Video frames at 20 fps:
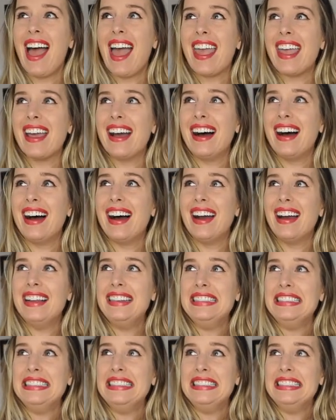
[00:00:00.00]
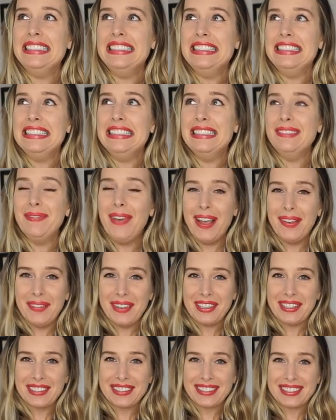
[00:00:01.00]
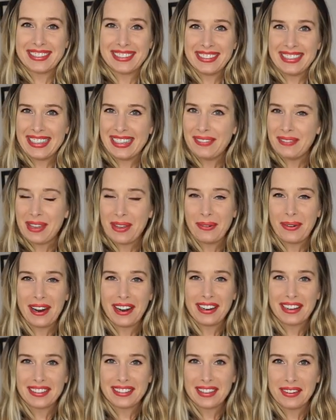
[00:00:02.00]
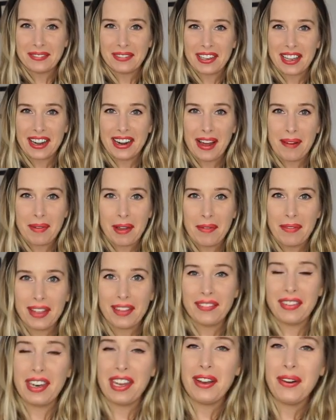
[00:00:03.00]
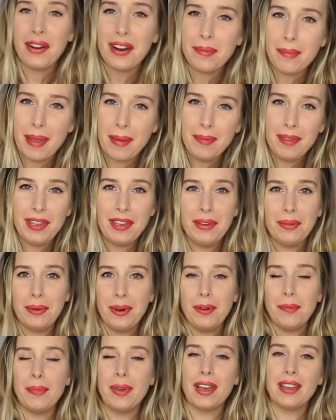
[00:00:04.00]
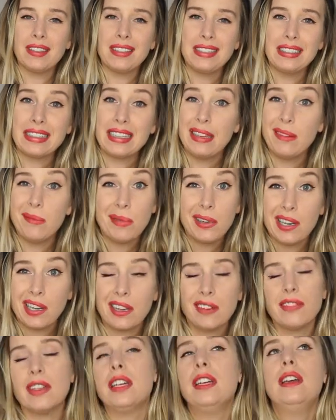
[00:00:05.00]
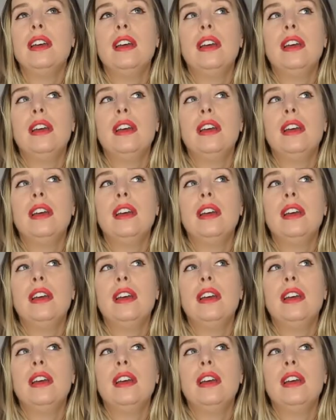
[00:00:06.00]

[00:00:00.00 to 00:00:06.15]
And maybe you'll see me wearing something in an upcoming video or maybe you won't because I don't keep any of it.